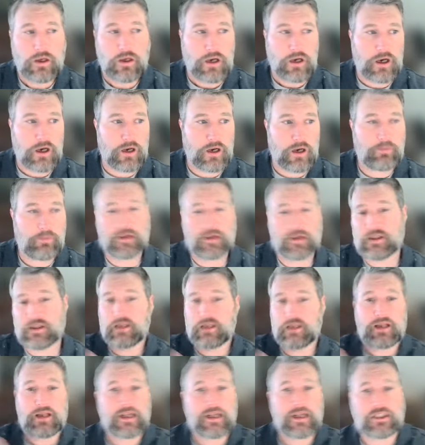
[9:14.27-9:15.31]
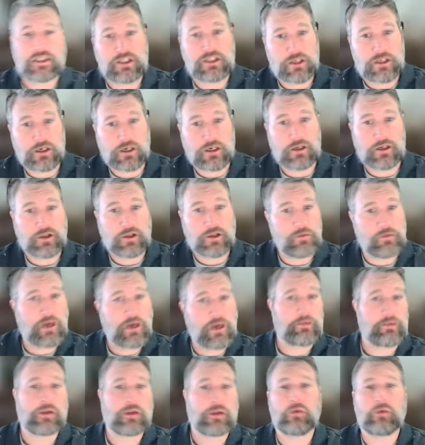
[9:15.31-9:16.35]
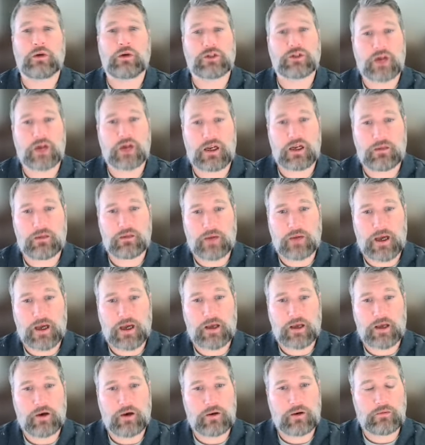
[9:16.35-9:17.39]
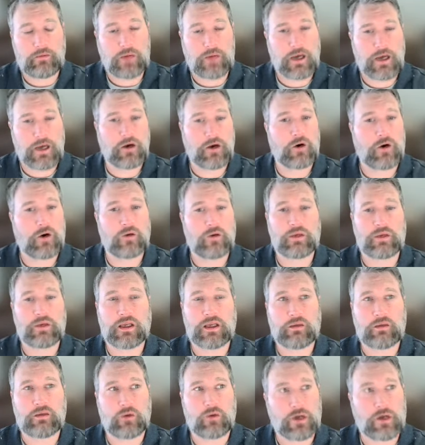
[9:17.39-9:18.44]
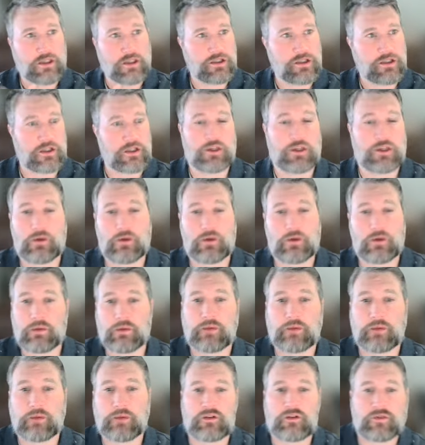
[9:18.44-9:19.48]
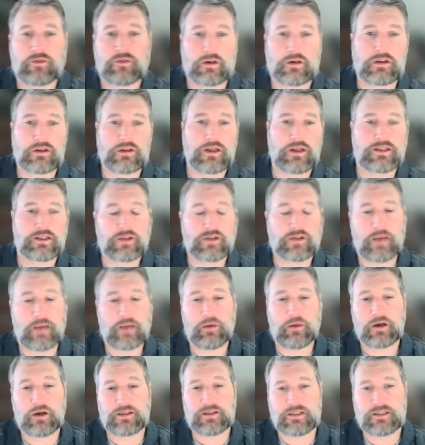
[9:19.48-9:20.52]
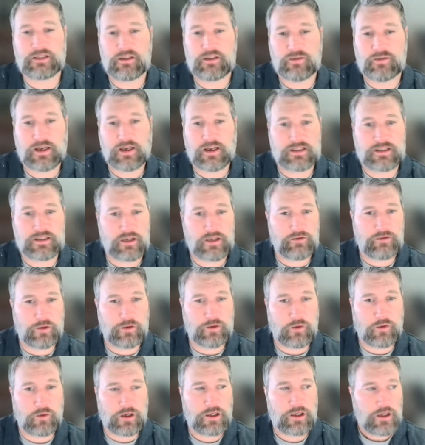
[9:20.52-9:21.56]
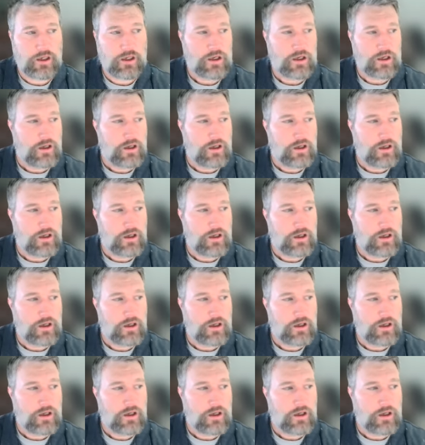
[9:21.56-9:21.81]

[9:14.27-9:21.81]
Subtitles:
But then next year you might be the one trying to buy a home and get a mortgage, and then you'll be bumped to the front of the line. So that policy affects everyone.